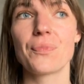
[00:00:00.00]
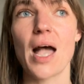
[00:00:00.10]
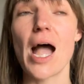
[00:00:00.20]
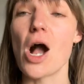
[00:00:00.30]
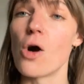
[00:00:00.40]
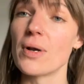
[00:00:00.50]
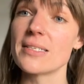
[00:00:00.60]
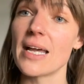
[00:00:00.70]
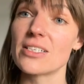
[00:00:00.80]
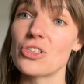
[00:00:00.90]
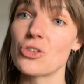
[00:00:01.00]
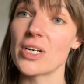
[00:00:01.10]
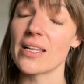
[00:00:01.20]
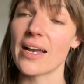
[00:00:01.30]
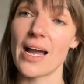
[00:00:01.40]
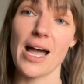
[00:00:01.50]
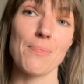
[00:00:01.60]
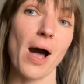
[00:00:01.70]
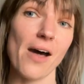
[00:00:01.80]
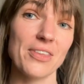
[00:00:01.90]
I always like to treat it like a
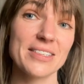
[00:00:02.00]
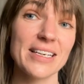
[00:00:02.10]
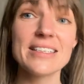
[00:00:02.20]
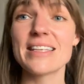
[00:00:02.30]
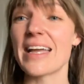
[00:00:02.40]
hypothesis.